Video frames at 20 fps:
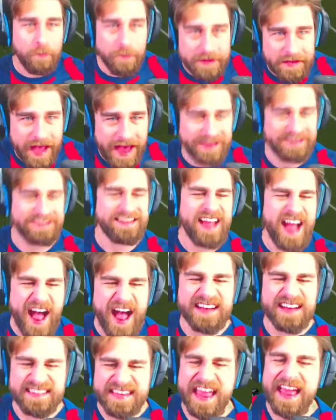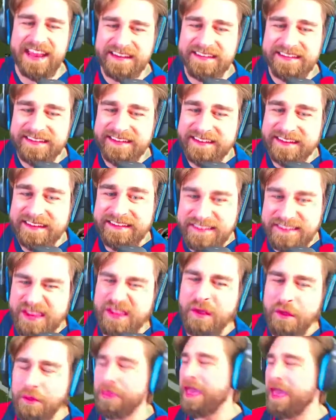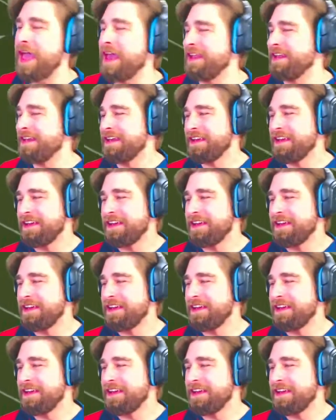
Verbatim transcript: we got content till then.